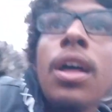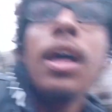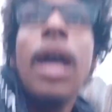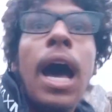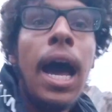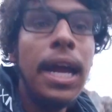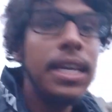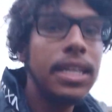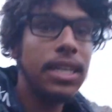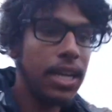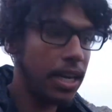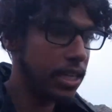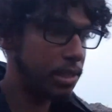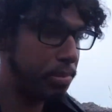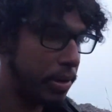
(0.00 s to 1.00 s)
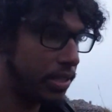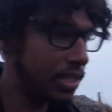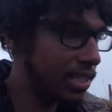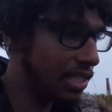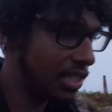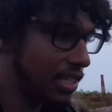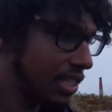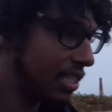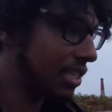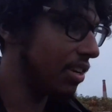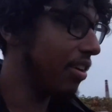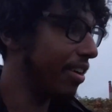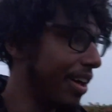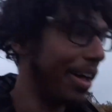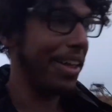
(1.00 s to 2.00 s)
I did not expect to see this at
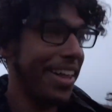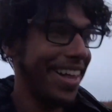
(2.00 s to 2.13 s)
all.